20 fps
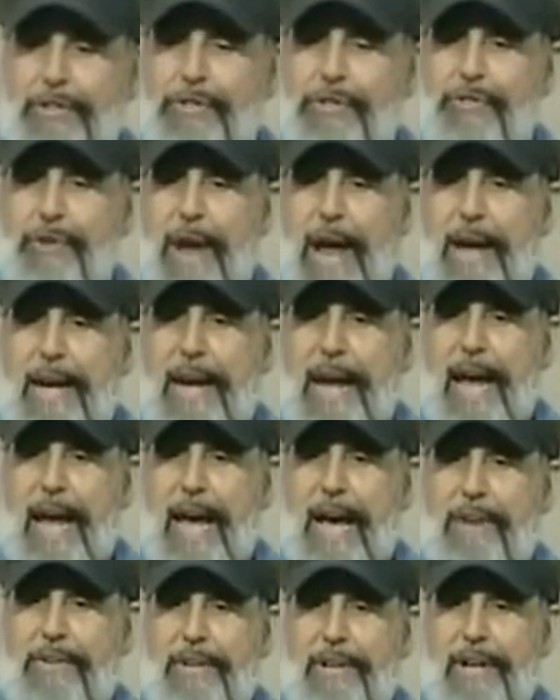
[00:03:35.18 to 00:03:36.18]
track
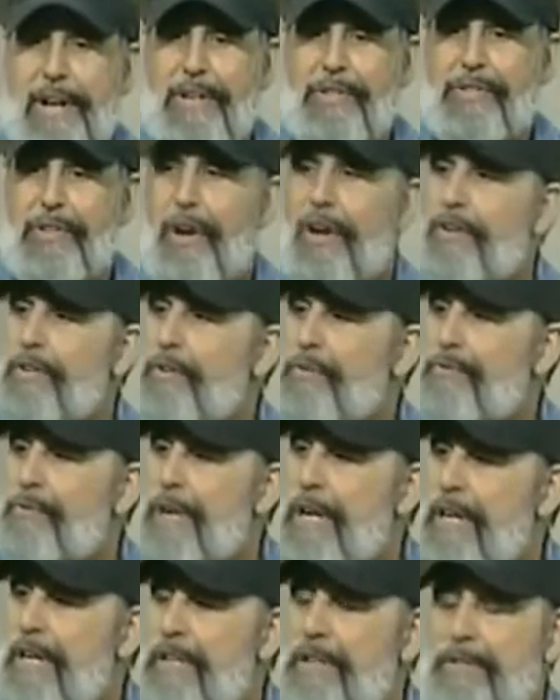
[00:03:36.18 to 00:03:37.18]
out and I started to
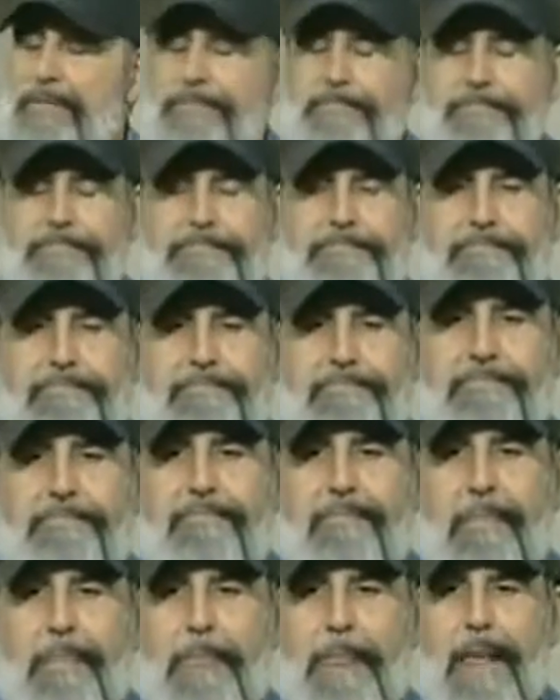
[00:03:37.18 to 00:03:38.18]
read it.
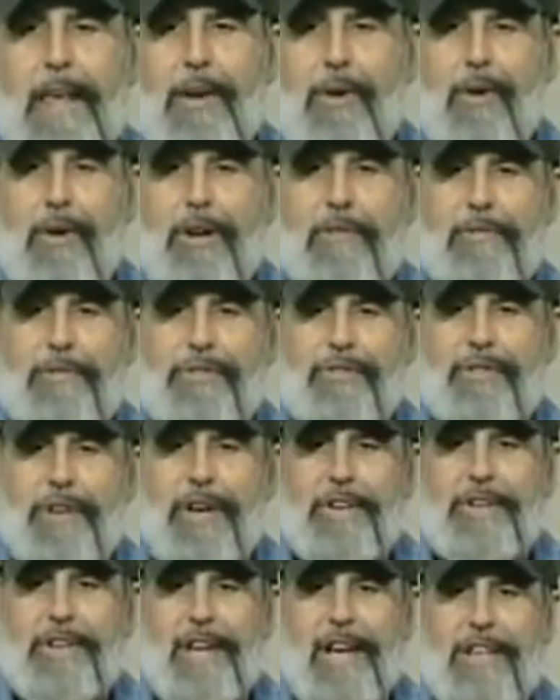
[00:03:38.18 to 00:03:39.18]
And all of a
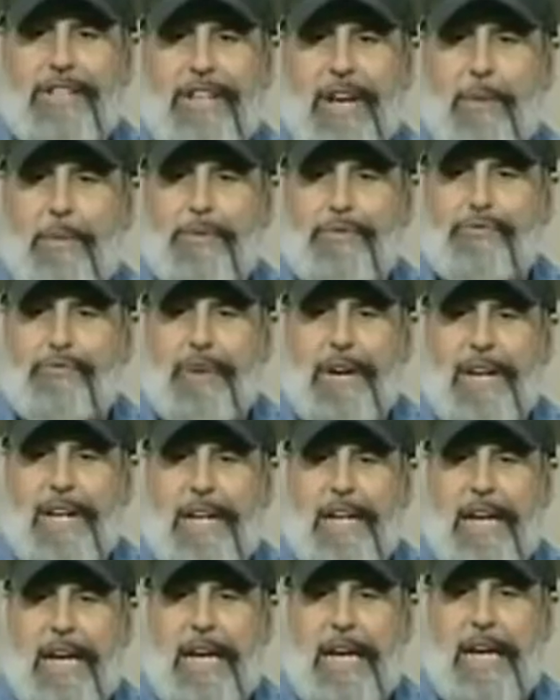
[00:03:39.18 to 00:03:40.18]
sudden, as I was
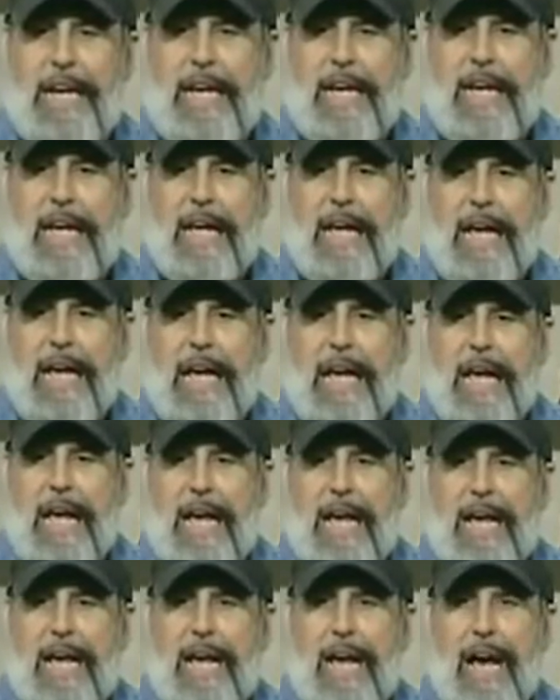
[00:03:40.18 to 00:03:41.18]
reading it,
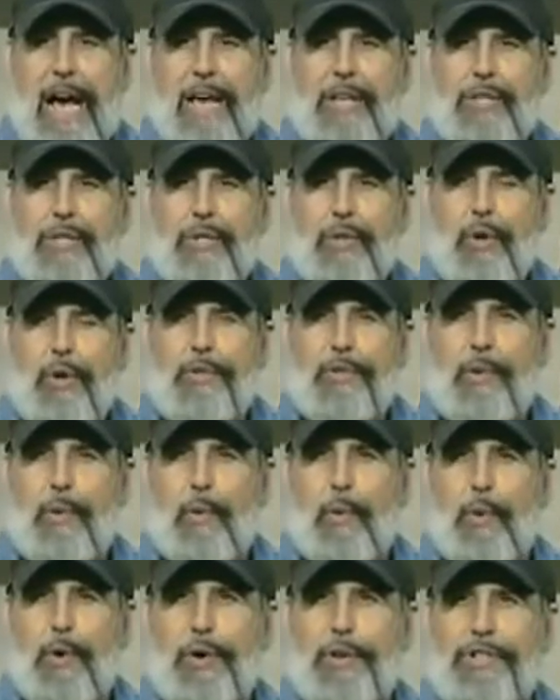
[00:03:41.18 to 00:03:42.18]
I saw the
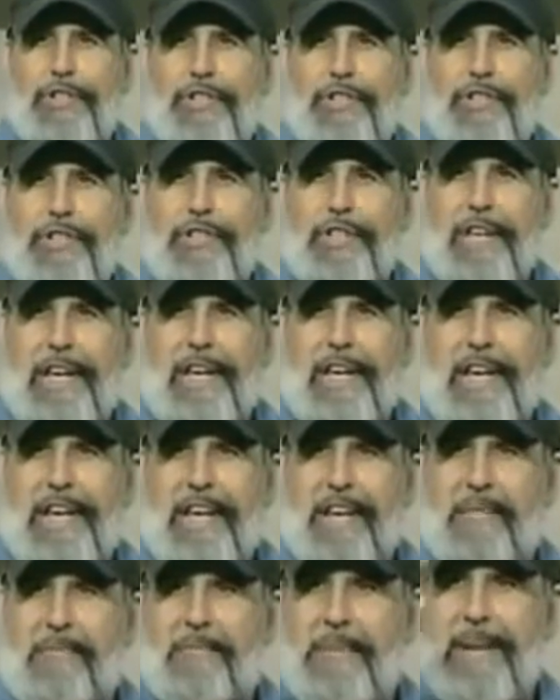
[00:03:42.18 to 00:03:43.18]
word sin
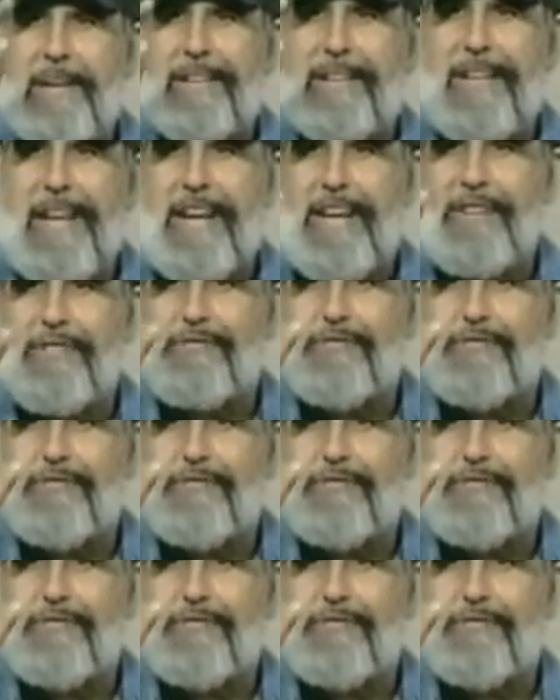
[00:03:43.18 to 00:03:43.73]
in big letters